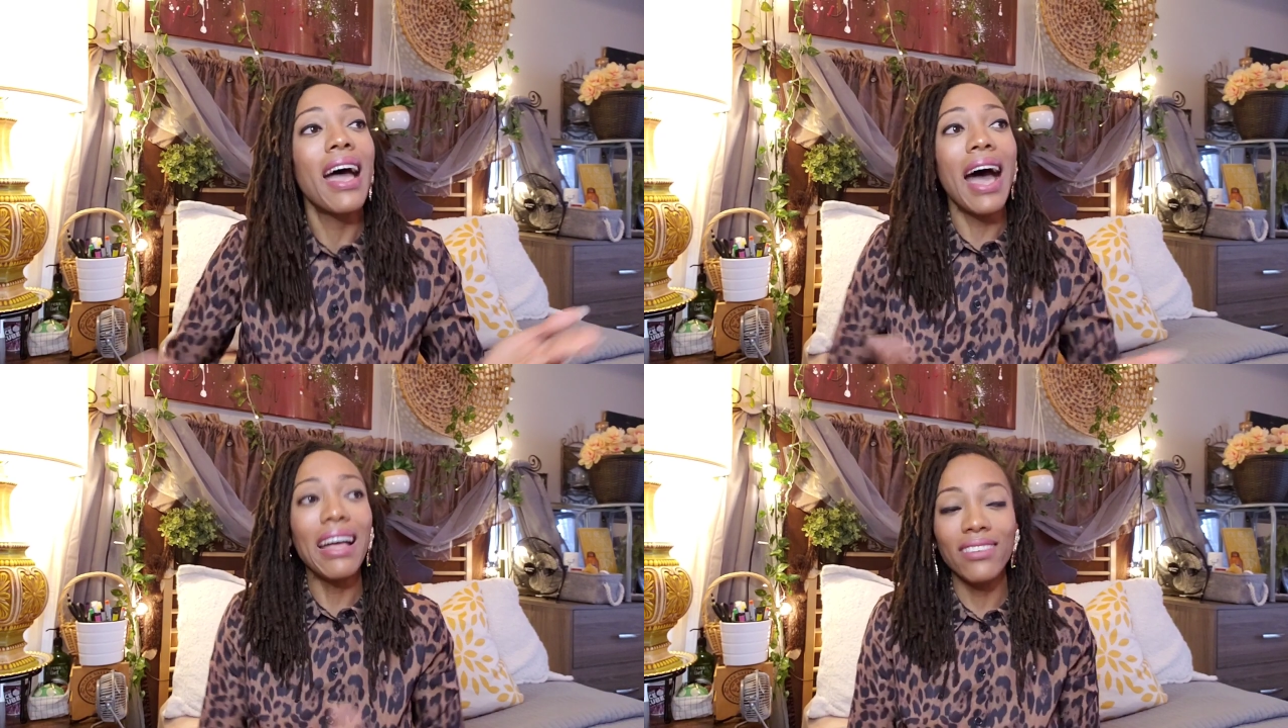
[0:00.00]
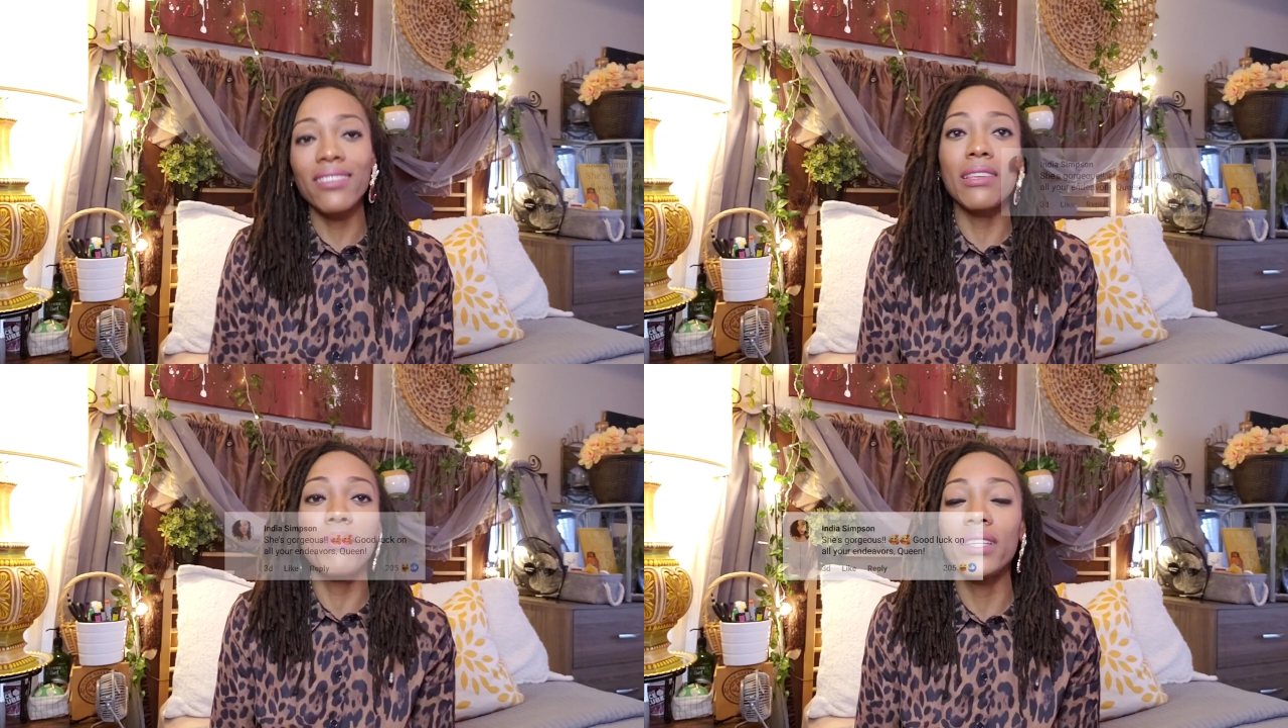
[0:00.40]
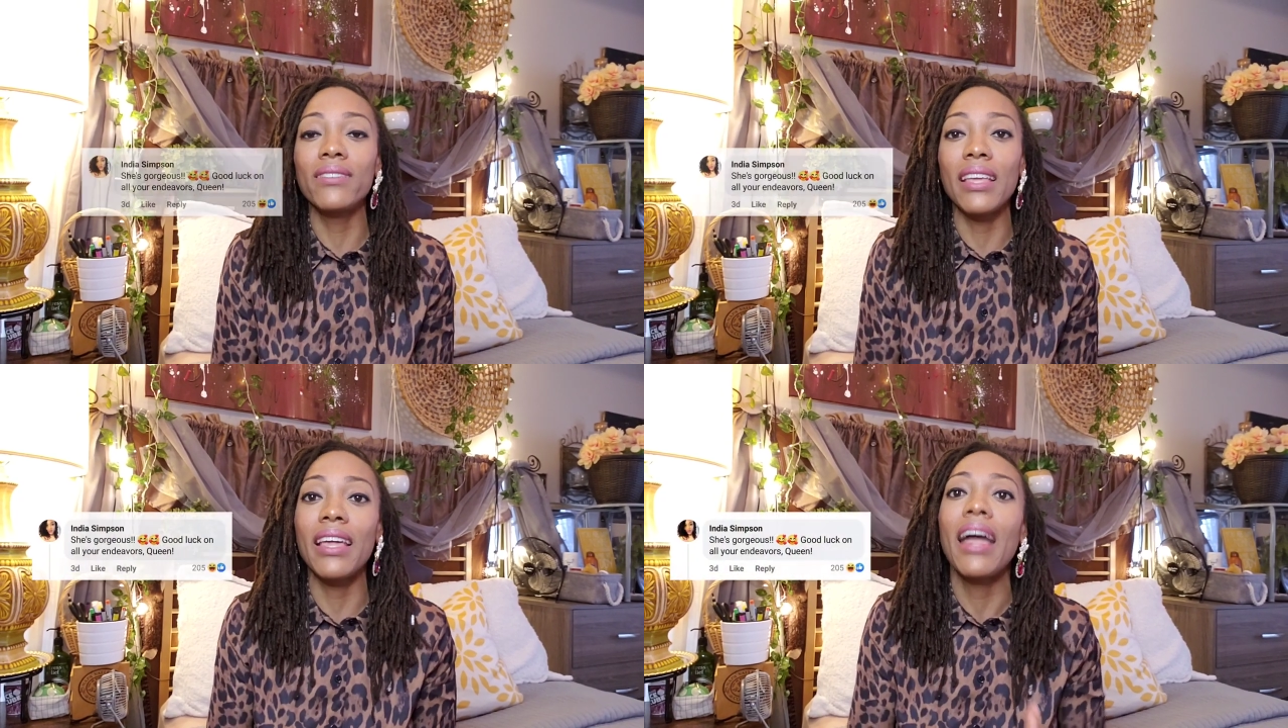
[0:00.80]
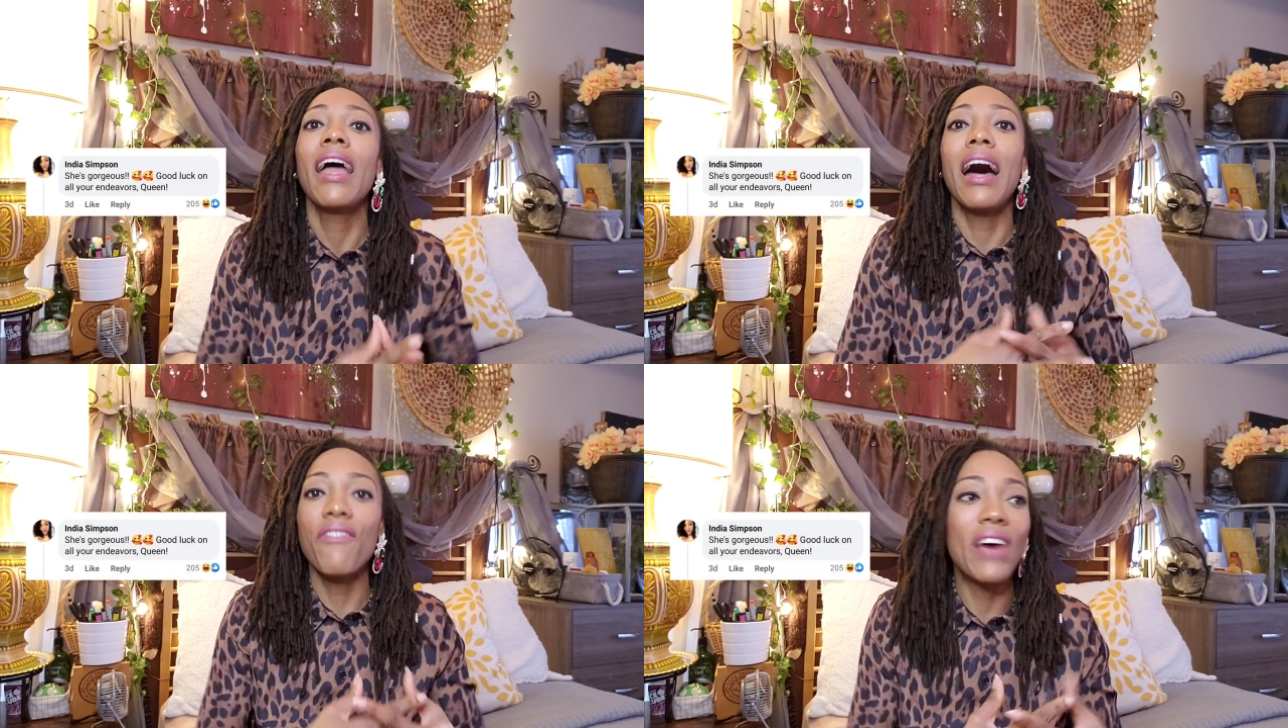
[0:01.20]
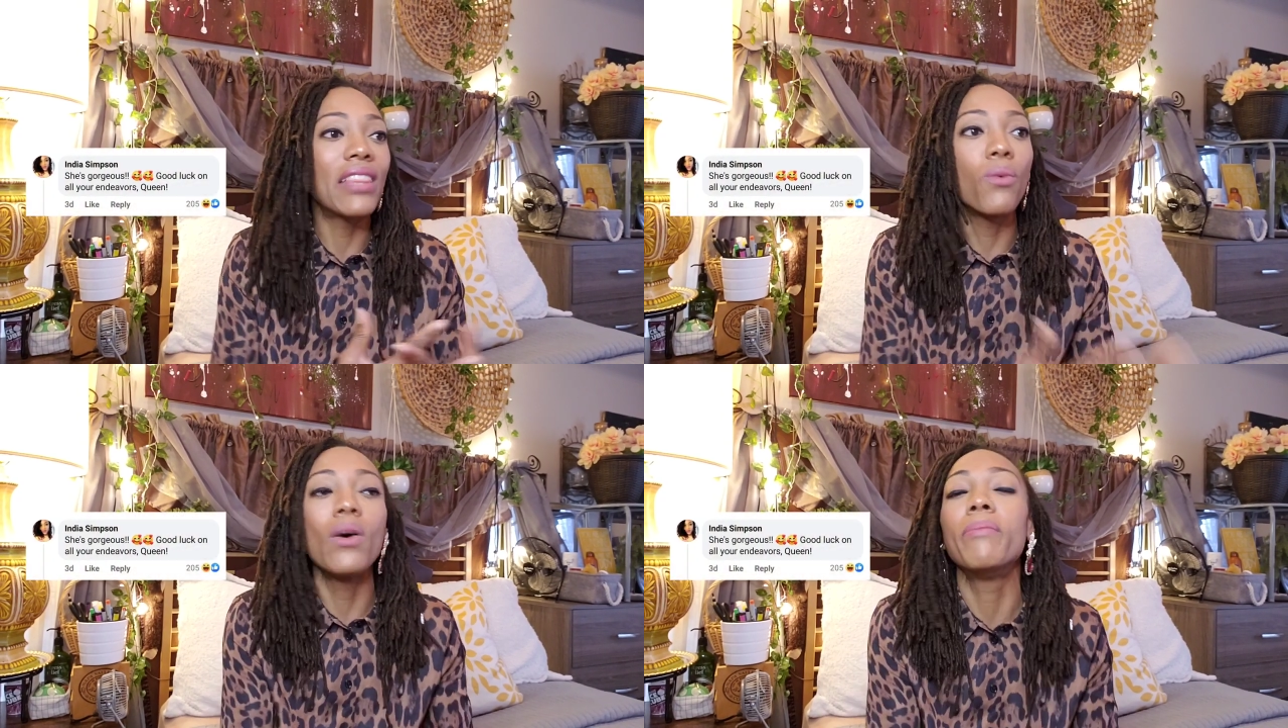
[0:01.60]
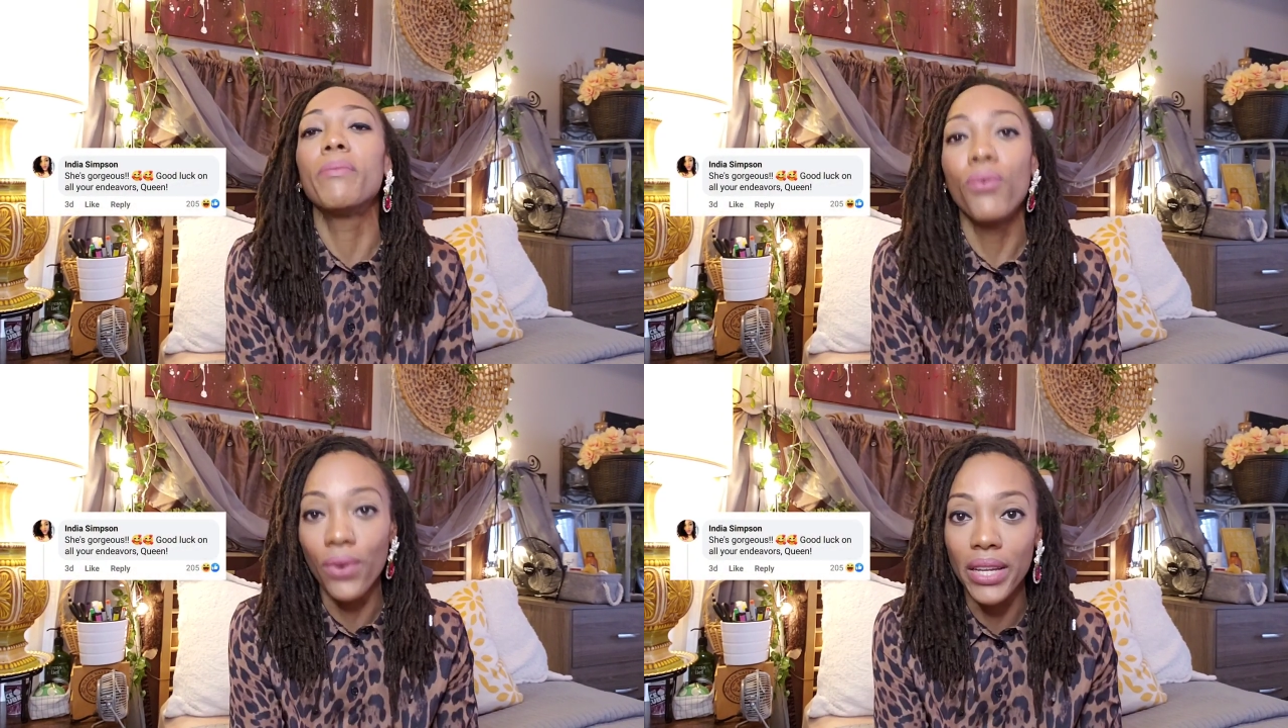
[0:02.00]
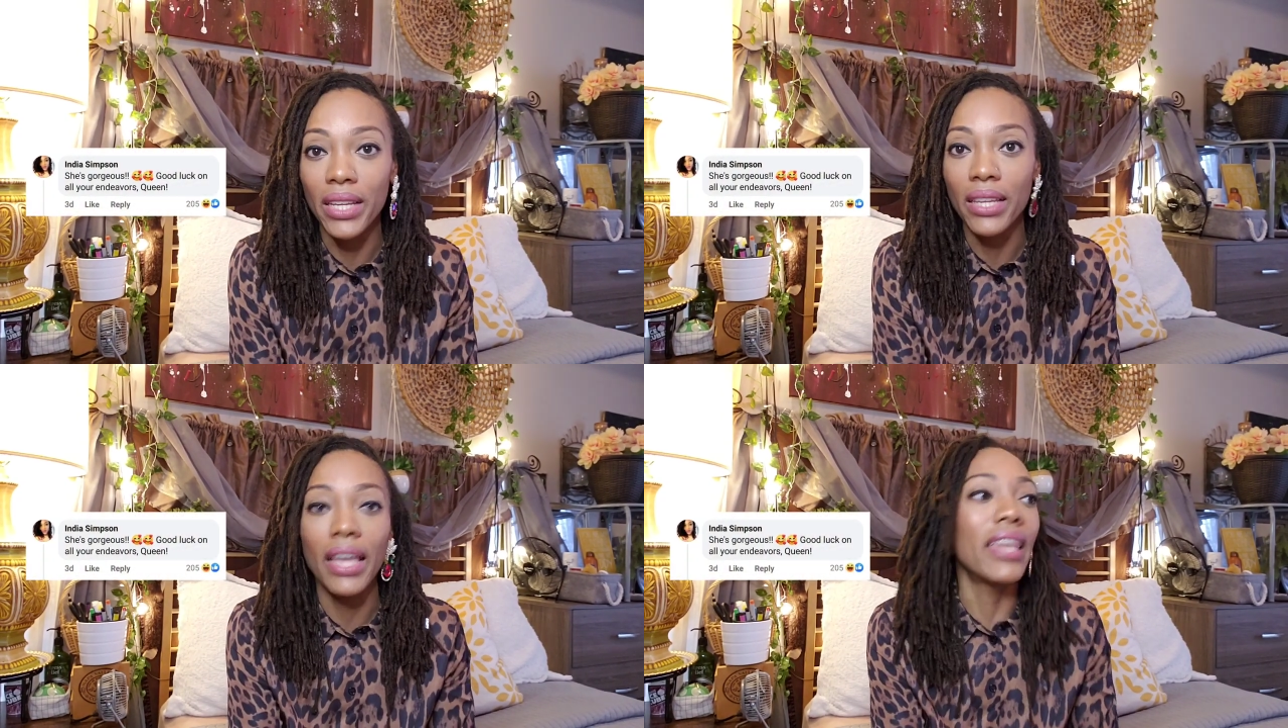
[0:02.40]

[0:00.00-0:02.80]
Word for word: I just simply said, I find the woman pretty